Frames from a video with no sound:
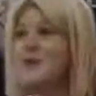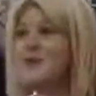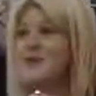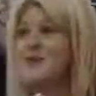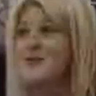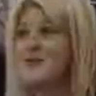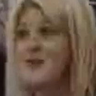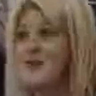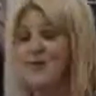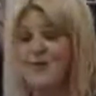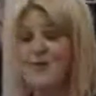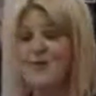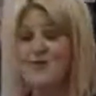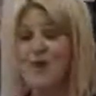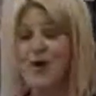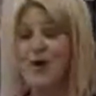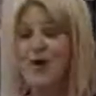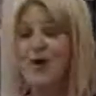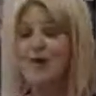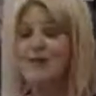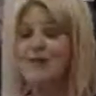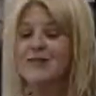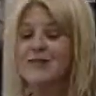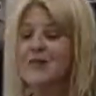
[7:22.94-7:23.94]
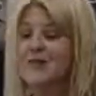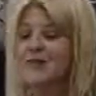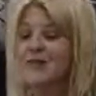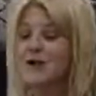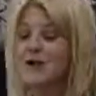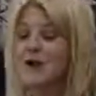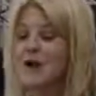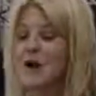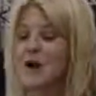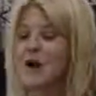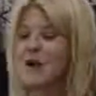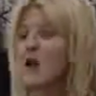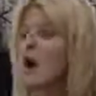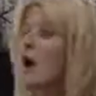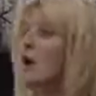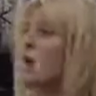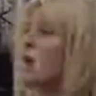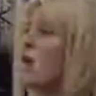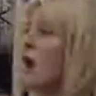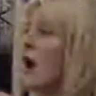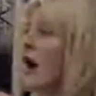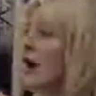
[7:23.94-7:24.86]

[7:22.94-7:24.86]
was first starting this, I would go, well,